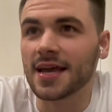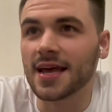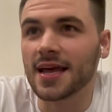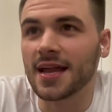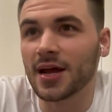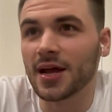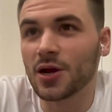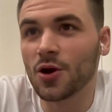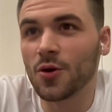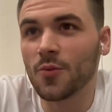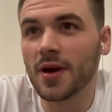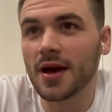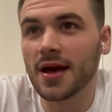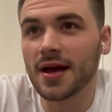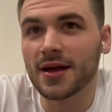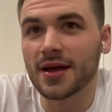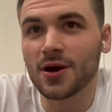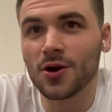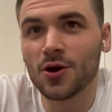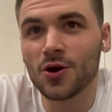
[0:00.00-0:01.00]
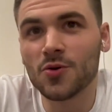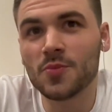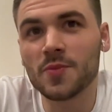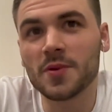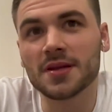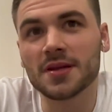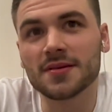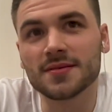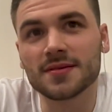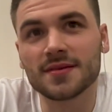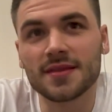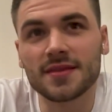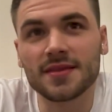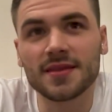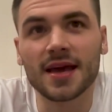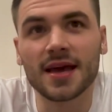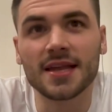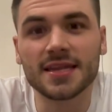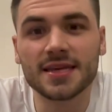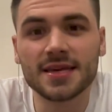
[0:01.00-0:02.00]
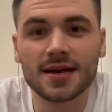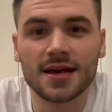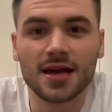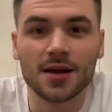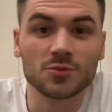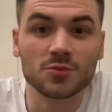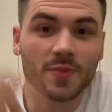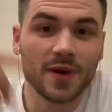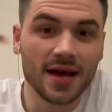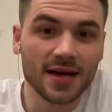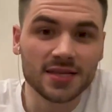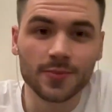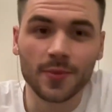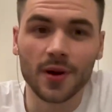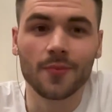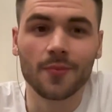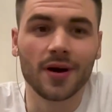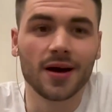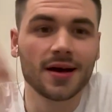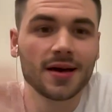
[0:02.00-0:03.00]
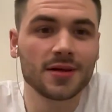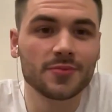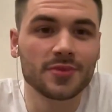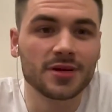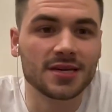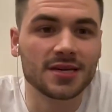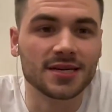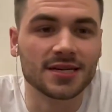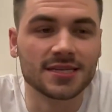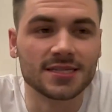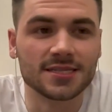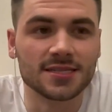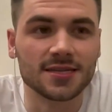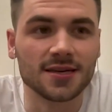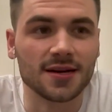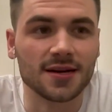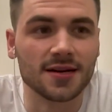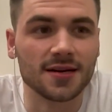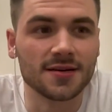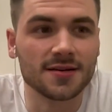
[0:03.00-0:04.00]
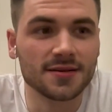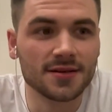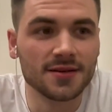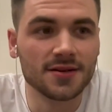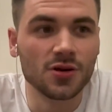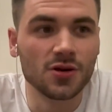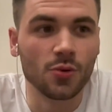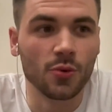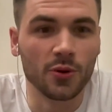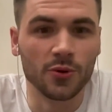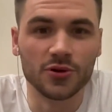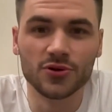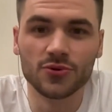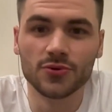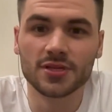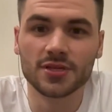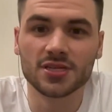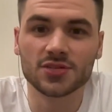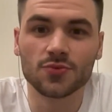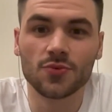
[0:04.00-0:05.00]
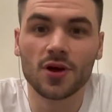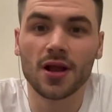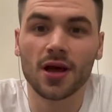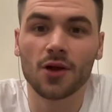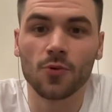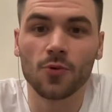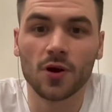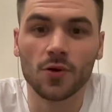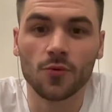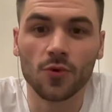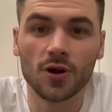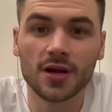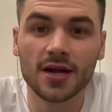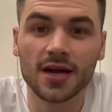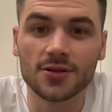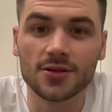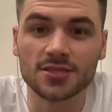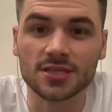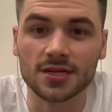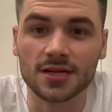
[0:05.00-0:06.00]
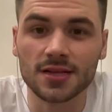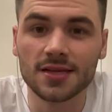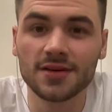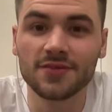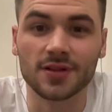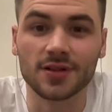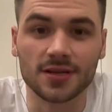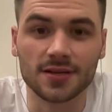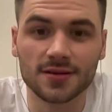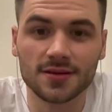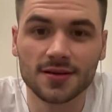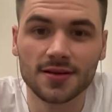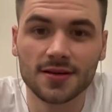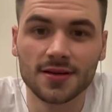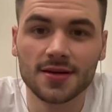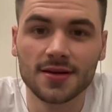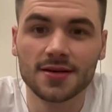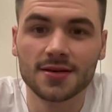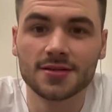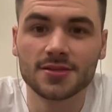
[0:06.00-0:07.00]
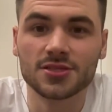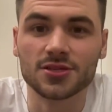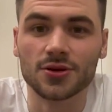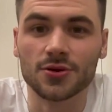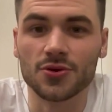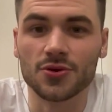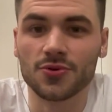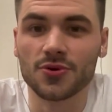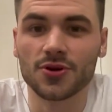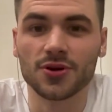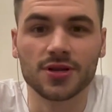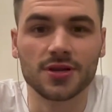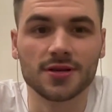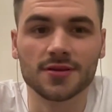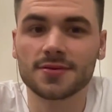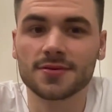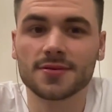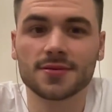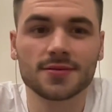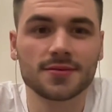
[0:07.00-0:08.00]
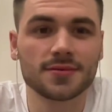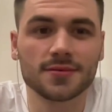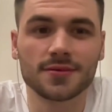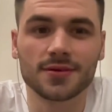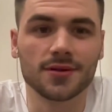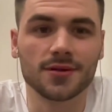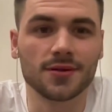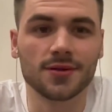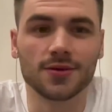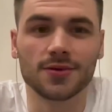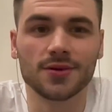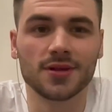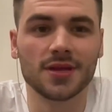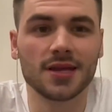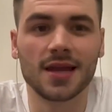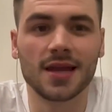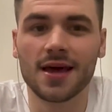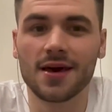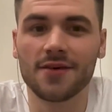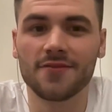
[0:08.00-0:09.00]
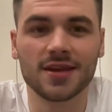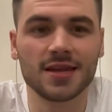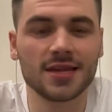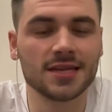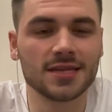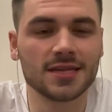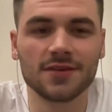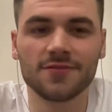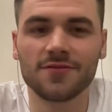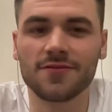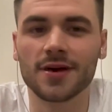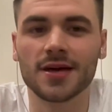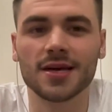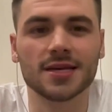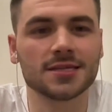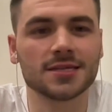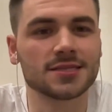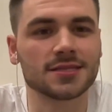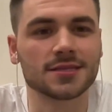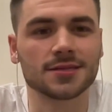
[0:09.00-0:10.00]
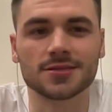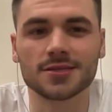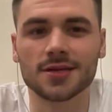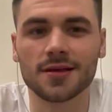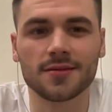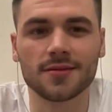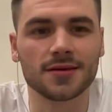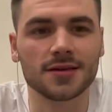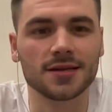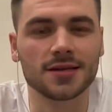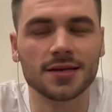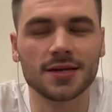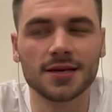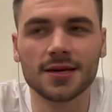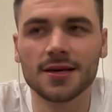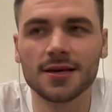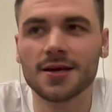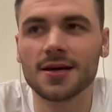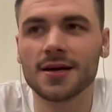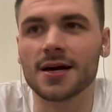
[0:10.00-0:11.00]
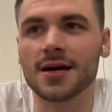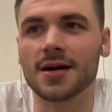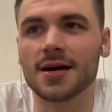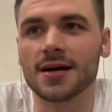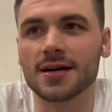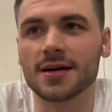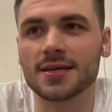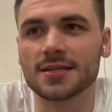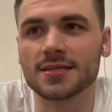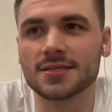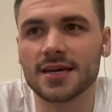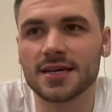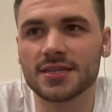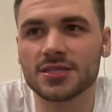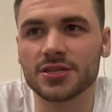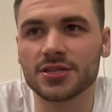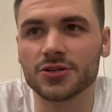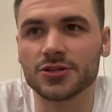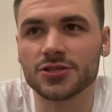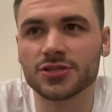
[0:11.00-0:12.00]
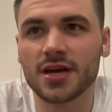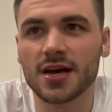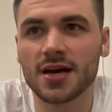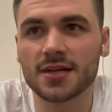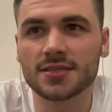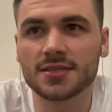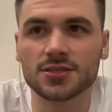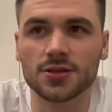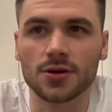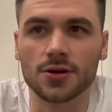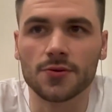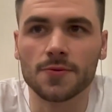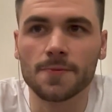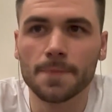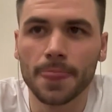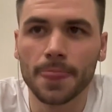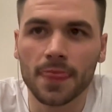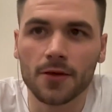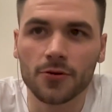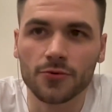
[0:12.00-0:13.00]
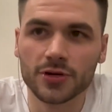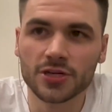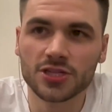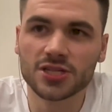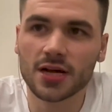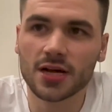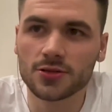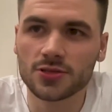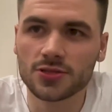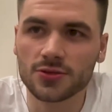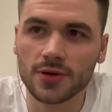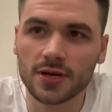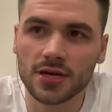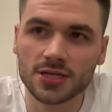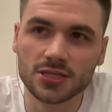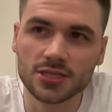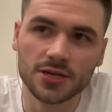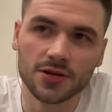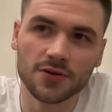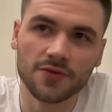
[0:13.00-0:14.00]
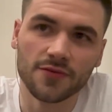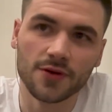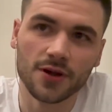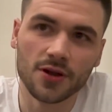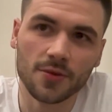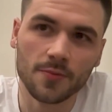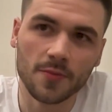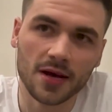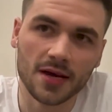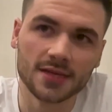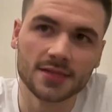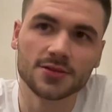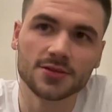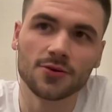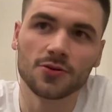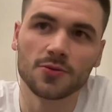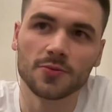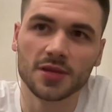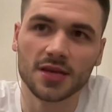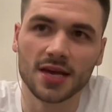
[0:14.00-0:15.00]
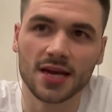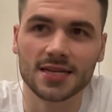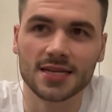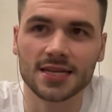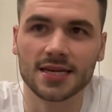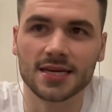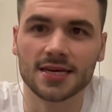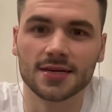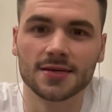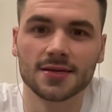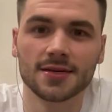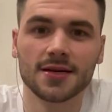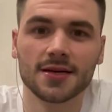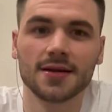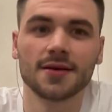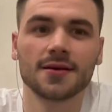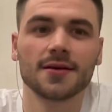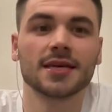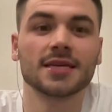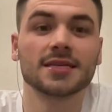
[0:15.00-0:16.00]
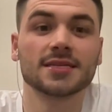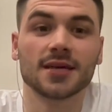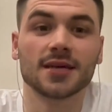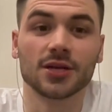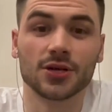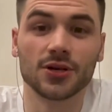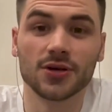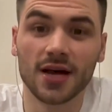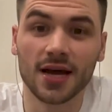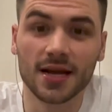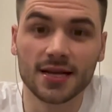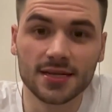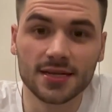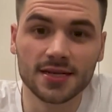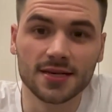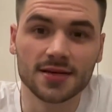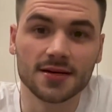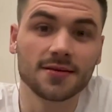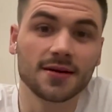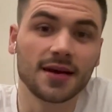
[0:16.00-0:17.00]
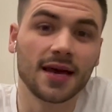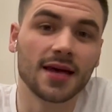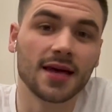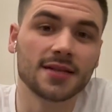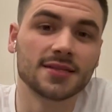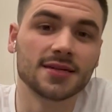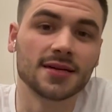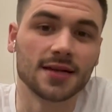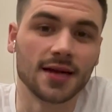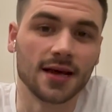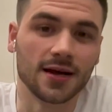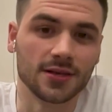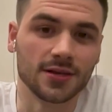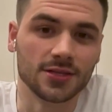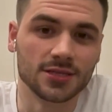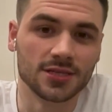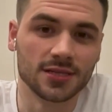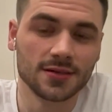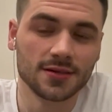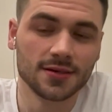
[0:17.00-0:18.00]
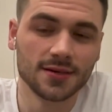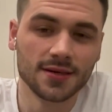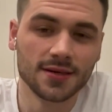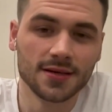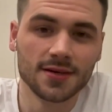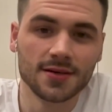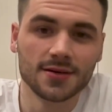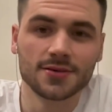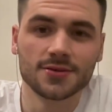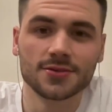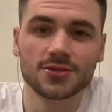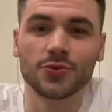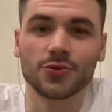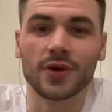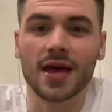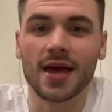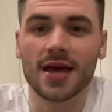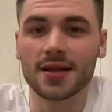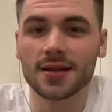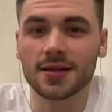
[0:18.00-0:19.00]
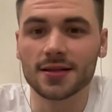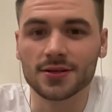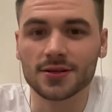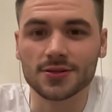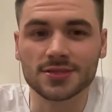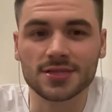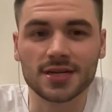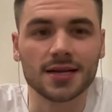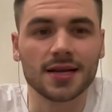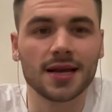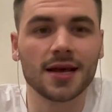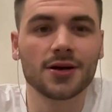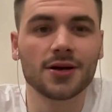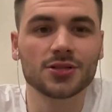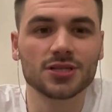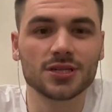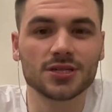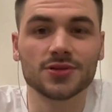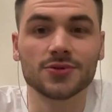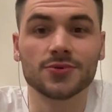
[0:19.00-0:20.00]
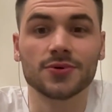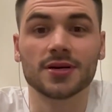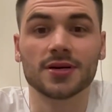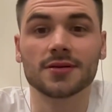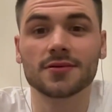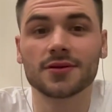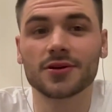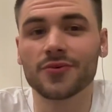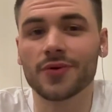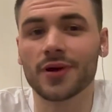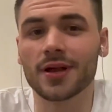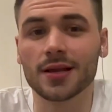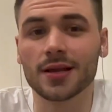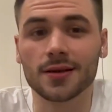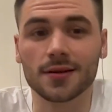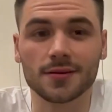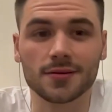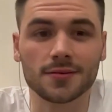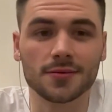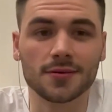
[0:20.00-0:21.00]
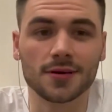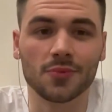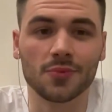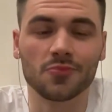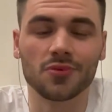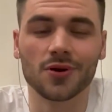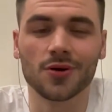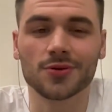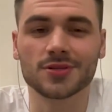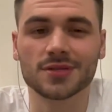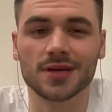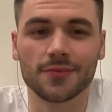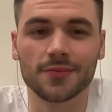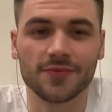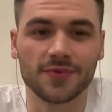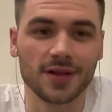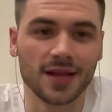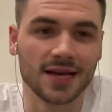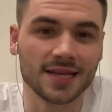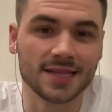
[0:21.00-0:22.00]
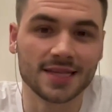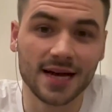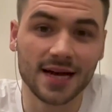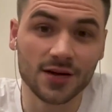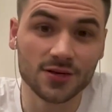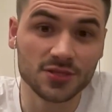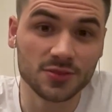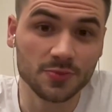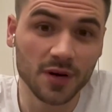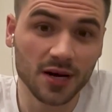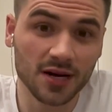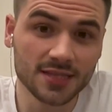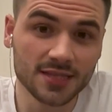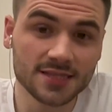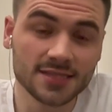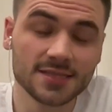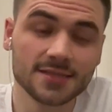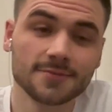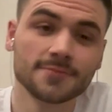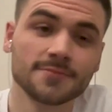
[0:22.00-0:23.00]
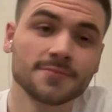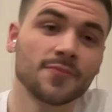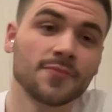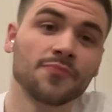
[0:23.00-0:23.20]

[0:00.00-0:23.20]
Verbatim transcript: And I go back home, and the idea comes back to my mind because uh, we were doing these one on one workouts in Cleveland. So you couldn't you didn't have any defense. There's nothing uh, contesting your shots. So reached out to an engineer friend of mine, told him the idea. He said, good idea, add technology. So we added a little technology to it, created a, a prototype for like a thousand bucks.